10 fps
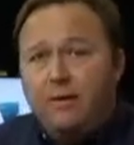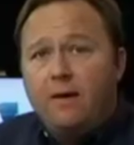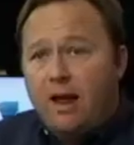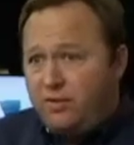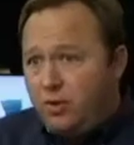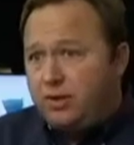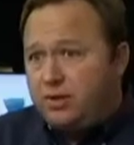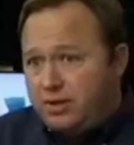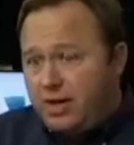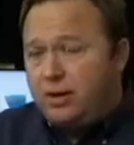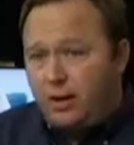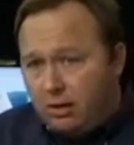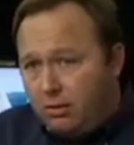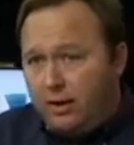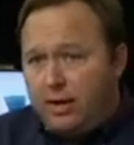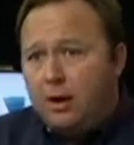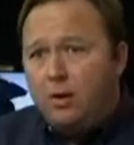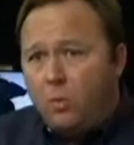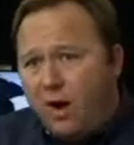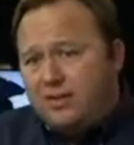and you can see clearly
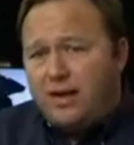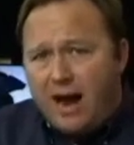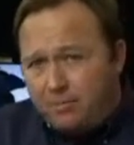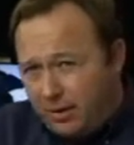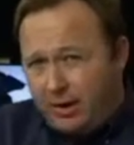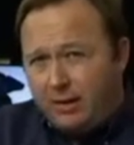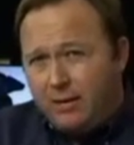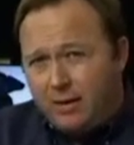what's happening.